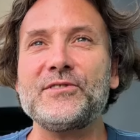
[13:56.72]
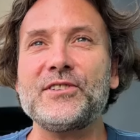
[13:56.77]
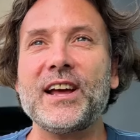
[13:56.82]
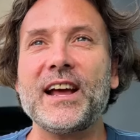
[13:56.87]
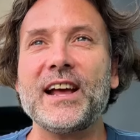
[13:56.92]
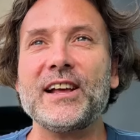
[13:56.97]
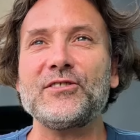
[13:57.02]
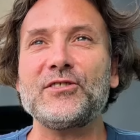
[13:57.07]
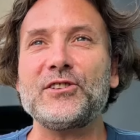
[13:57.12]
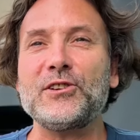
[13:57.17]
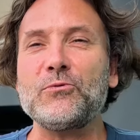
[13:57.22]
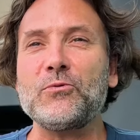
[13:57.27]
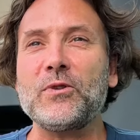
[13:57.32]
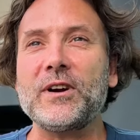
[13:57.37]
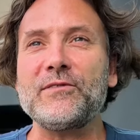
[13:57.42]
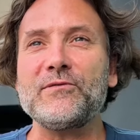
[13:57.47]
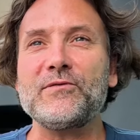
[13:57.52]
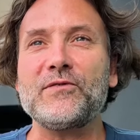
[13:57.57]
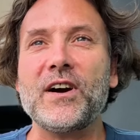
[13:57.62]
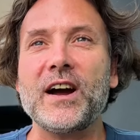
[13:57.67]
to ask you
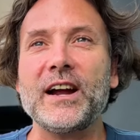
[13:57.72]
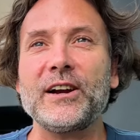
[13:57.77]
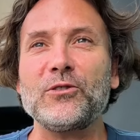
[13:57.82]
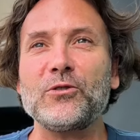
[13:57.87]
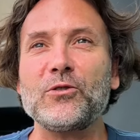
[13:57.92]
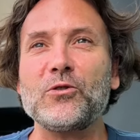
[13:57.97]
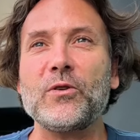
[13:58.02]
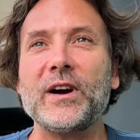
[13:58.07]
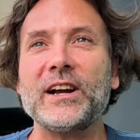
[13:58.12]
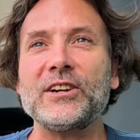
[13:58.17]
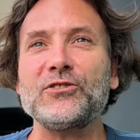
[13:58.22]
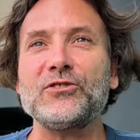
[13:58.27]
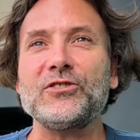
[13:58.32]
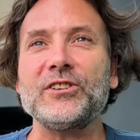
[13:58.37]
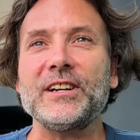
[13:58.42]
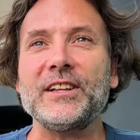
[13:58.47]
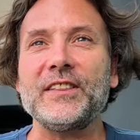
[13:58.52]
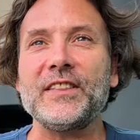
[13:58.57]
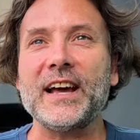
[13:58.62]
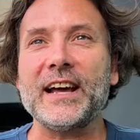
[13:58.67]
one final
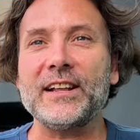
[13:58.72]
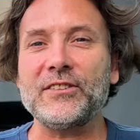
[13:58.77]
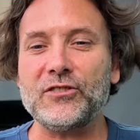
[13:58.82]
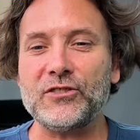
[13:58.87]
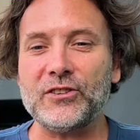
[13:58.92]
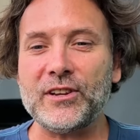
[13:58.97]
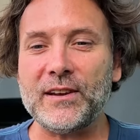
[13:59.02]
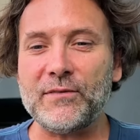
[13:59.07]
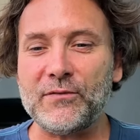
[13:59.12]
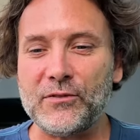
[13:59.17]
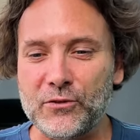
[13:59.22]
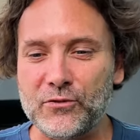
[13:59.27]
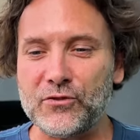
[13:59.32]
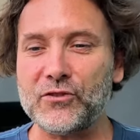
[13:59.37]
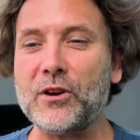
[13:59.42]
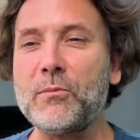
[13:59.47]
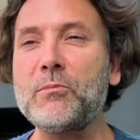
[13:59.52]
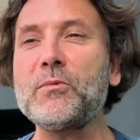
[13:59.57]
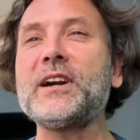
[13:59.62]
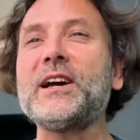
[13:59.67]
question, and that's if there's
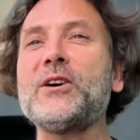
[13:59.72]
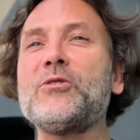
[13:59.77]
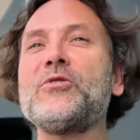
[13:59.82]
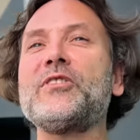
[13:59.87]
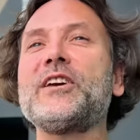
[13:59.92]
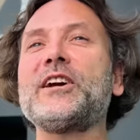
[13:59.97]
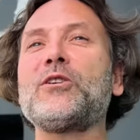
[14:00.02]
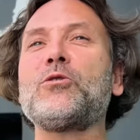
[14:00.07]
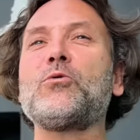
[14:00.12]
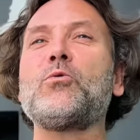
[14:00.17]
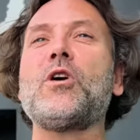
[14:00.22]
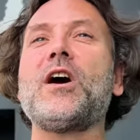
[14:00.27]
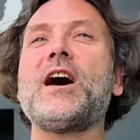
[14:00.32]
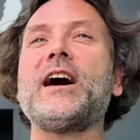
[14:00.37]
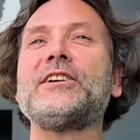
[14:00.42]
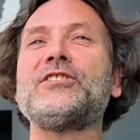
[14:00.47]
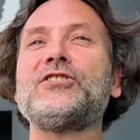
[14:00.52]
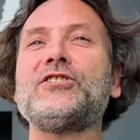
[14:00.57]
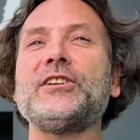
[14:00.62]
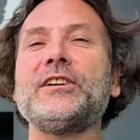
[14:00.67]
someone out there
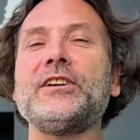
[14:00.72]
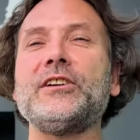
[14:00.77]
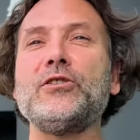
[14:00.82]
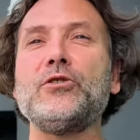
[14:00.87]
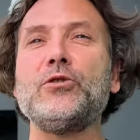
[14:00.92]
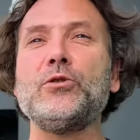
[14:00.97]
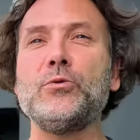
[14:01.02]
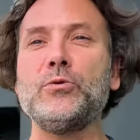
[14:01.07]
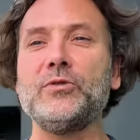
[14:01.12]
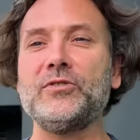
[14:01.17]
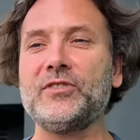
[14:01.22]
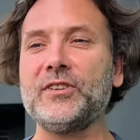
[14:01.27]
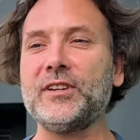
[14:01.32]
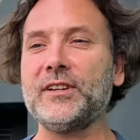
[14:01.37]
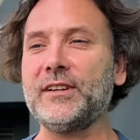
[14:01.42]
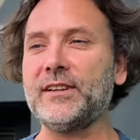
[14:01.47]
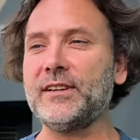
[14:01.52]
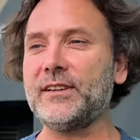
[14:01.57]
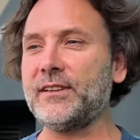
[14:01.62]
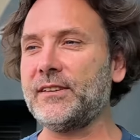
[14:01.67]
watching who's
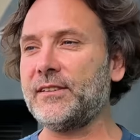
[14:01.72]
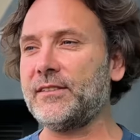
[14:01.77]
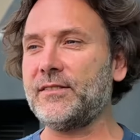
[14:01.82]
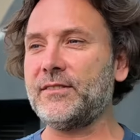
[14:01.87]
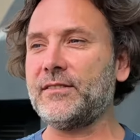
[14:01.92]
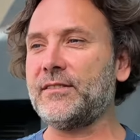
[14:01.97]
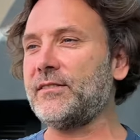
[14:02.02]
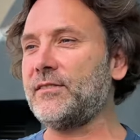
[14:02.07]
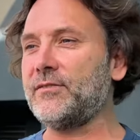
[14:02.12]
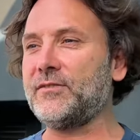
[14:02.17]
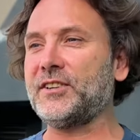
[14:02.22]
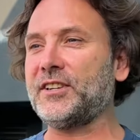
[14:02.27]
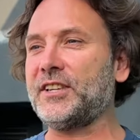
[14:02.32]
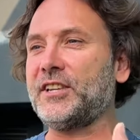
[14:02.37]
the